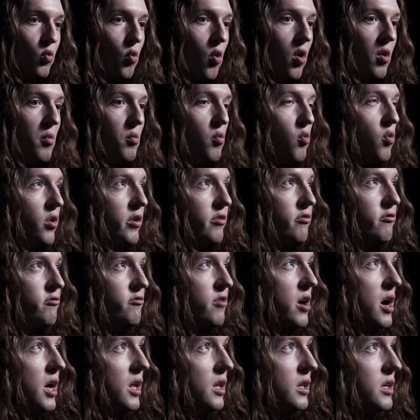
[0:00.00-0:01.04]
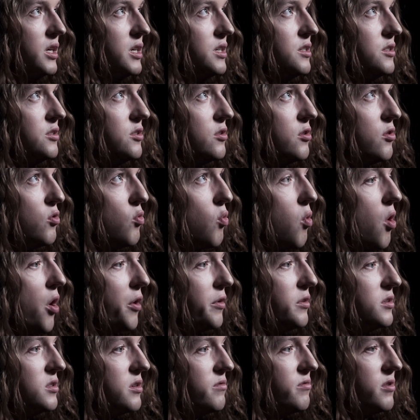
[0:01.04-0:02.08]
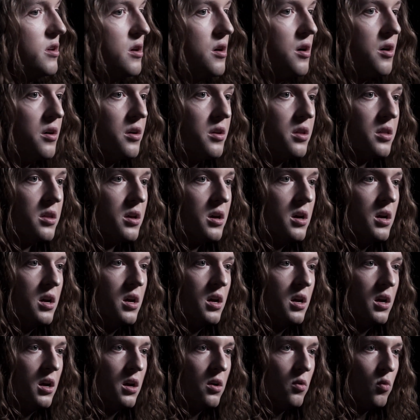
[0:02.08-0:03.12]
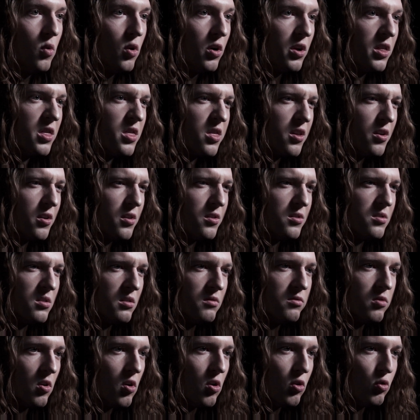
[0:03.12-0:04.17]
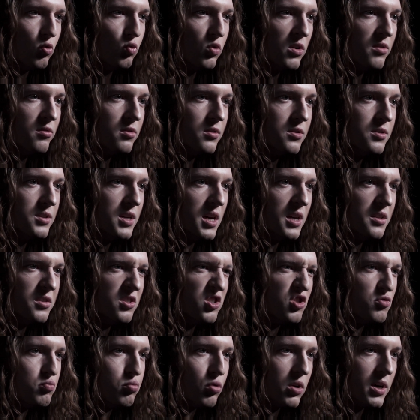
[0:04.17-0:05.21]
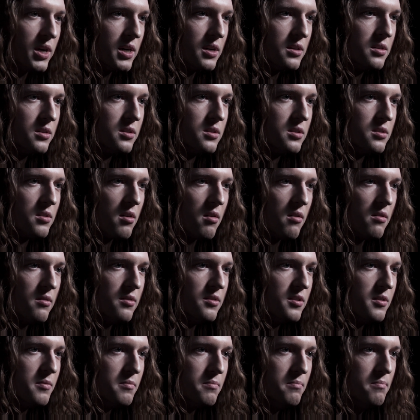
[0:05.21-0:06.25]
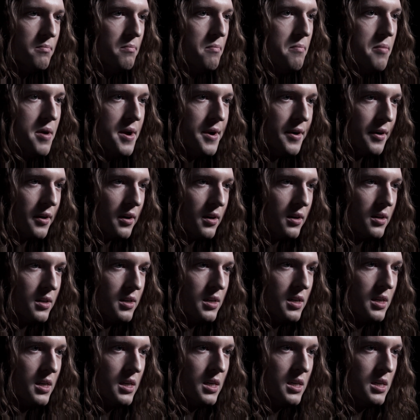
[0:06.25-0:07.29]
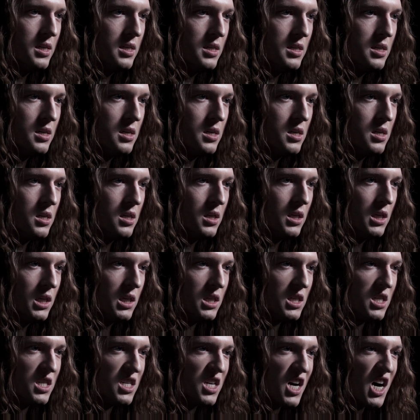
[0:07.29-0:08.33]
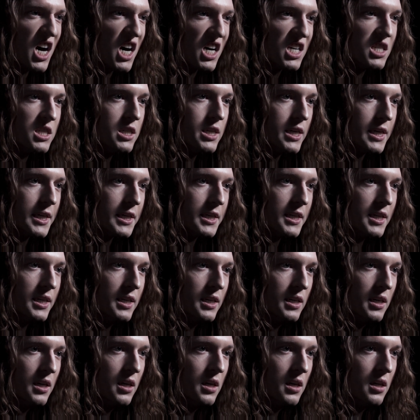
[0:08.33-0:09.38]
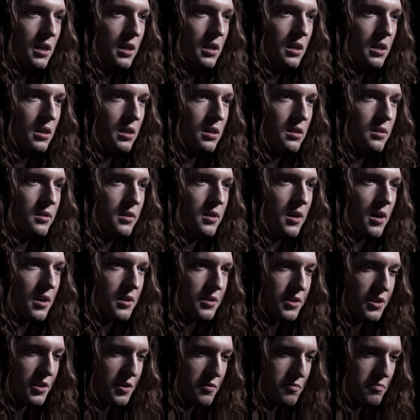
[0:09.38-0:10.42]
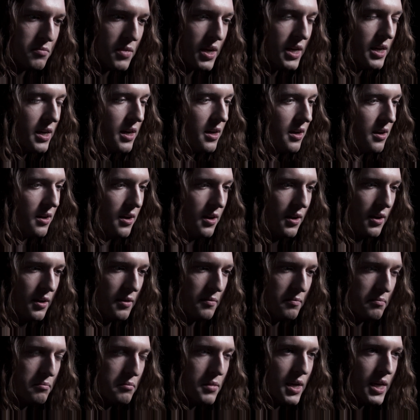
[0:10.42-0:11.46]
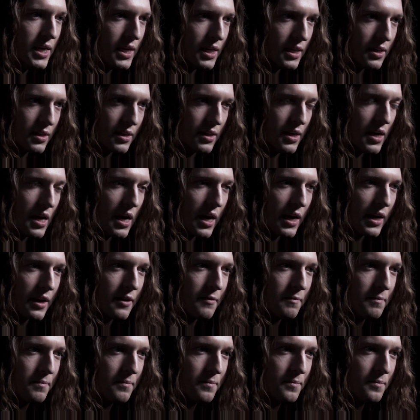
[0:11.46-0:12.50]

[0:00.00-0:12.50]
Wormwood fell into the waters of the earth, where a third of all rivers and springs turned bitter, toxic, causing many, many to die.